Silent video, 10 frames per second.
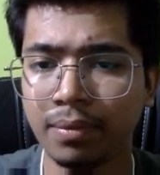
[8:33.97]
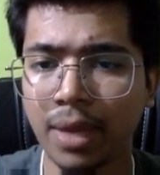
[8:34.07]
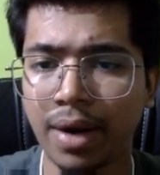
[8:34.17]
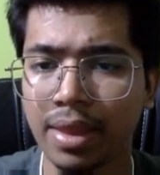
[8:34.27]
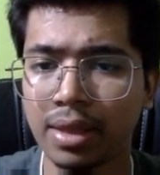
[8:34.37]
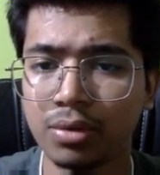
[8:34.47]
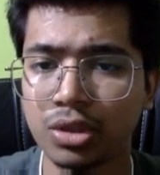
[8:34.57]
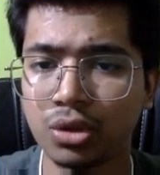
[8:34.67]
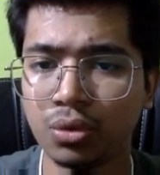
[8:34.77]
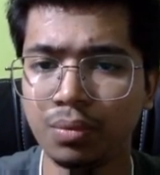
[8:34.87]
that is
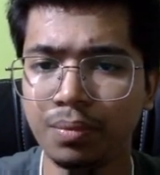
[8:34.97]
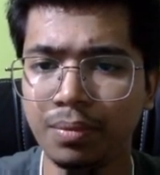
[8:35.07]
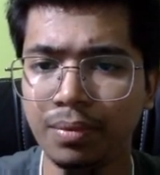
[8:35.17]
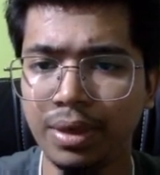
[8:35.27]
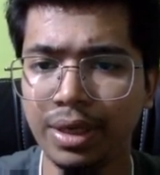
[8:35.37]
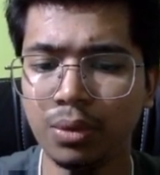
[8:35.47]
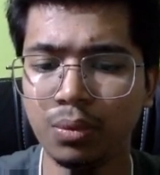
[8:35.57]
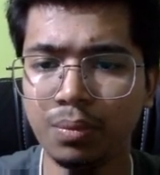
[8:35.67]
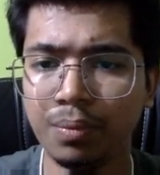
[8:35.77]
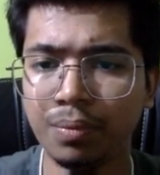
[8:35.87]
equals to
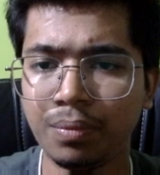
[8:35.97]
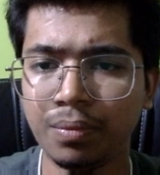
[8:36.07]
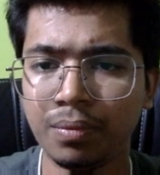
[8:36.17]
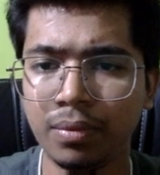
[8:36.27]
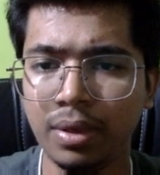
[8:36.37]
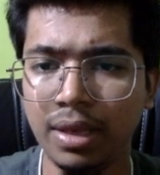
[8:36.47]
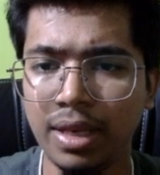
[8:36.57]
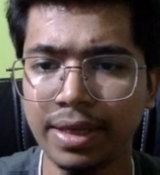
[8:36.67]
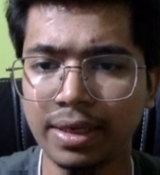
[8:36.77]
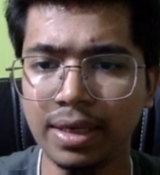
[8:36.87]
new
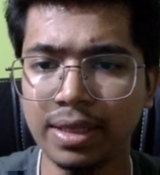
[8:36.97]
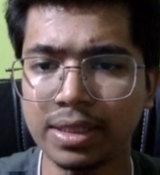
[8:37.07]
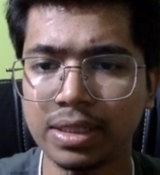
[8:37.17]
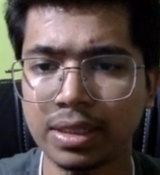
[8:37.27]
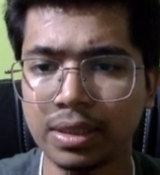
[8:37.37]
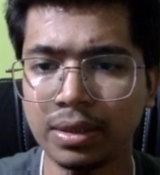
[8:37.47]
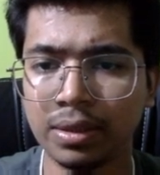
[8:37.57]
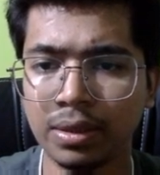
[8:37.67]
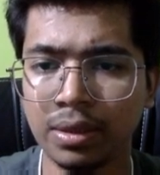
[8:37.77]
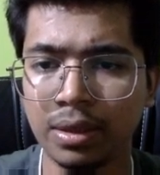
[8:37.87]
linked list,
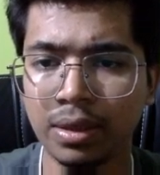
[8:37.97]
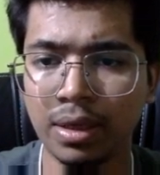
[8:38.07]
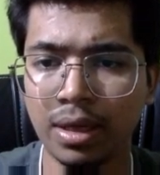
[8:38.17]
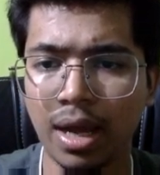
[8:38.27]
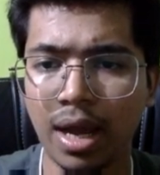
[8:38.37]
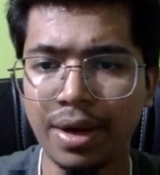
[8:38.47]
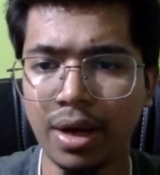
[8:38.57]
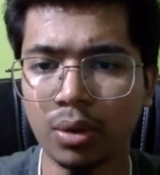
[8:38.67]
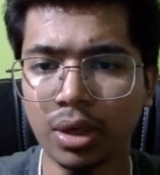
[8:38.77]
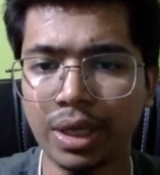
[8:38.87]
and
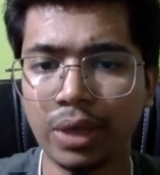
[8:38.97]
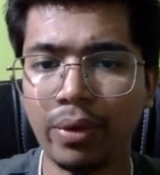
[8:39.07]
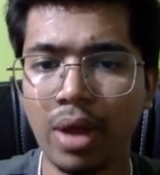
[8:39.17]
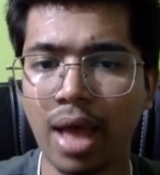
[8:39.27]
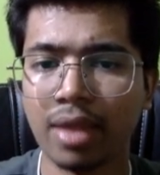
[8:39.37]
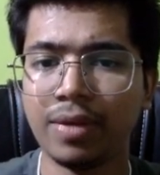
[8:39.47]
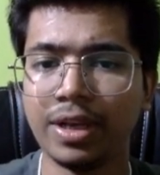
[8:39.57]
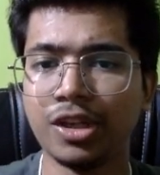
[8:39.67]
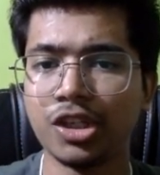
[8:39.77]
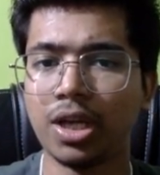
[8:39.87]
now the queue has
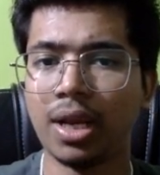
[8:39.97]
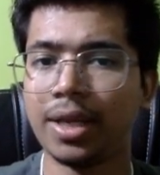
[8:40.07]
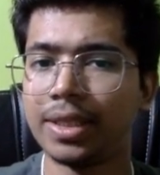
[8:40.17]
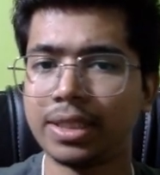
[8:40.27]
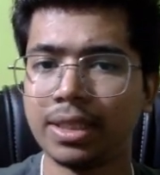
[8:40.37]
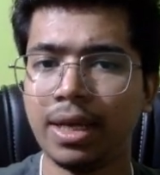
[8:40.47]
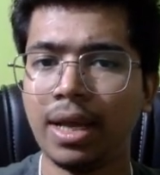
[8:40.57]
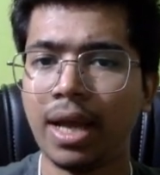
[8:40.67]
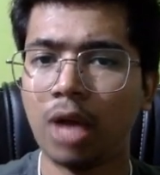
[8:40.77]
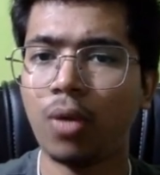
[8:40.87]
been initialized,
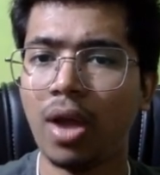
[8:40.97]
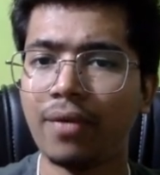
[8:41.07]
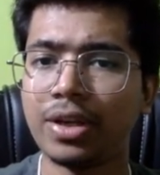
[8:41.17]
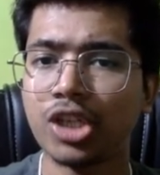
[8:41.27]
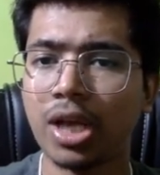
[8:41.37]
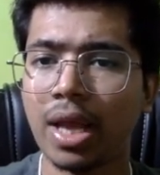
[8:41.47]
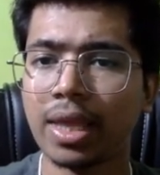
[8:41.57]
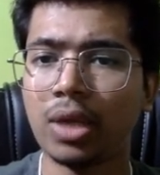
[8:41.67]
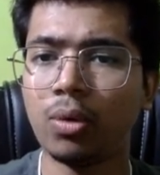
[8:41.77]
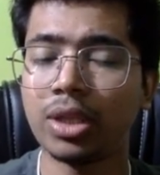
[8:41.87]
and we have initialized
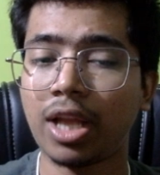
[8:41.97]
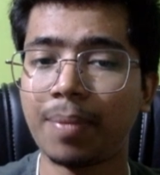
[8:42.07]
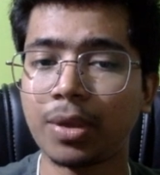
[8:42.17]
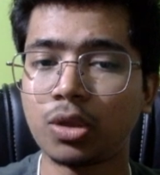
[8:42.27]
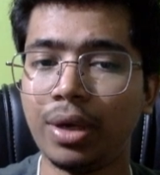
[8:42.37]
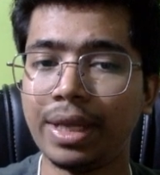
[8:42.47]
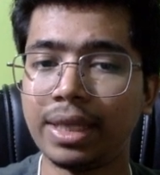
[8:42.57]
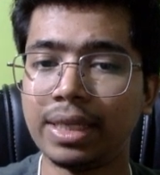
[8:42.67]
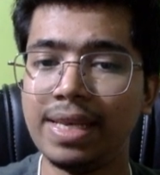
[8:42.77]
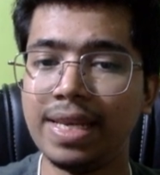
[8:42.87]
the queue with respect to
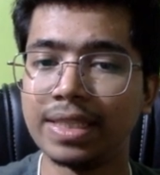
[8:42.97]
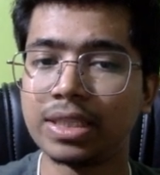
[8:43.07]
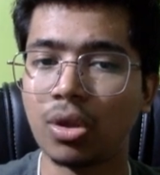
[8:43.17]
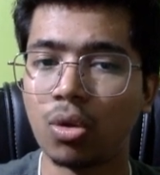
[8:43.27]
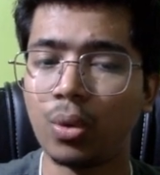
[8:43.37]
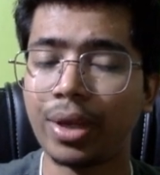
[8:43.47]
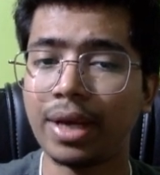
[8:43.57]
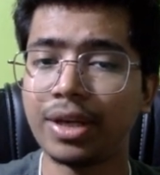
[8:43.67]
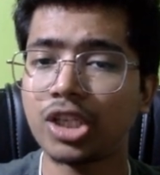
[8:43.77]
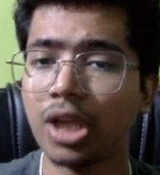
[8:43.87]
linked list. So we
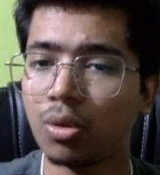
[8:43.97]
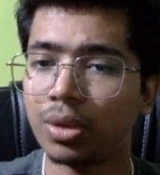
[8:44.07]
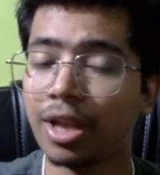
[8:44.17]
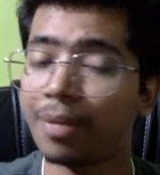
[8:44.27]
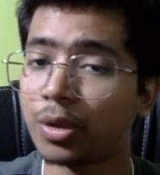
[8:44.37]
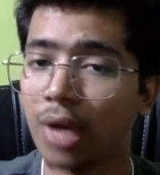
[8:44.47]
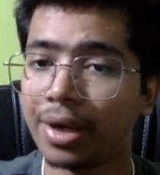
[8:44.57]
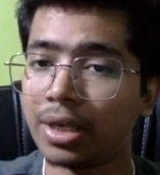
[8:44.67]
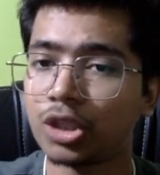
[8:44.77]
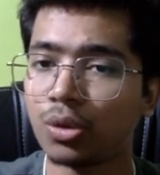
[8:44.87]
can initialize with respect to
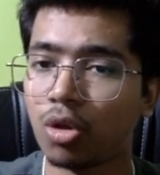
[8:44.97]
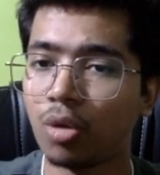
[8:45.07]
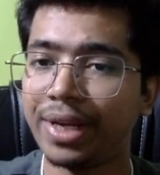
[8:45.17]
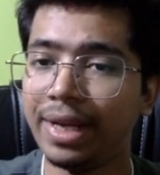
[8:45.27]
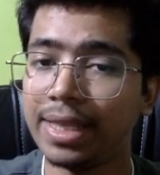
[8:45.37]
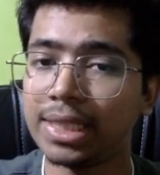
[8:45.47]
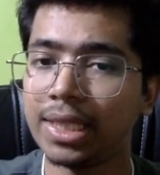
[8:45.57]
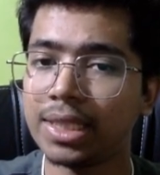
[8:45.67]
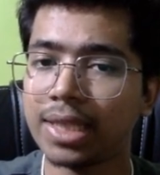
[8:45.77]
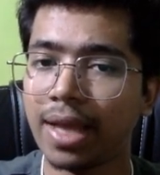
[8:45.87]
array list also, but linked
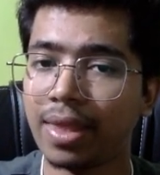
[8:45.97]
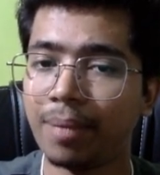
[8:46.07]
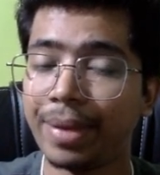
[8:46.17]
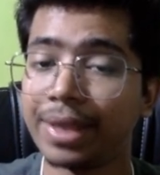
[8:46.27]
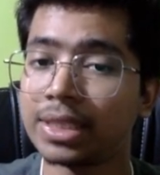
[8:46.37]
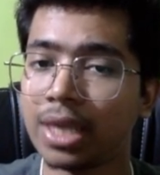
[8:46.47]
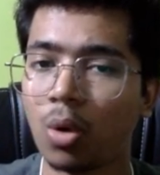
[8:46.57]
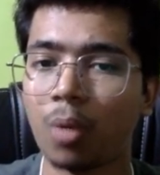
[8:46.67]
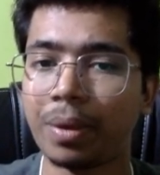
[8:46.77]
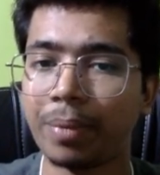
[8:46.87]
list as the best
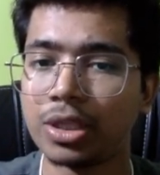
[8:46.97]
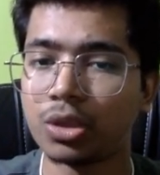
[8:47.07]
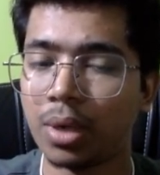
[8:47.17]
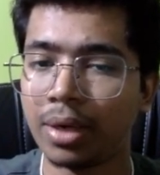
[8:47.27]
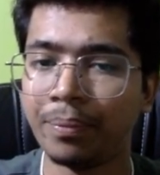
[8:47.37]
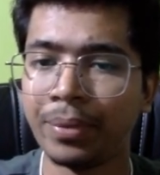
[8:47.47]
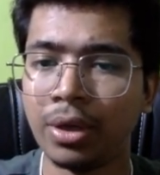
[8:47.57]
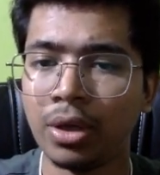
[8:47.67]
and optimized one.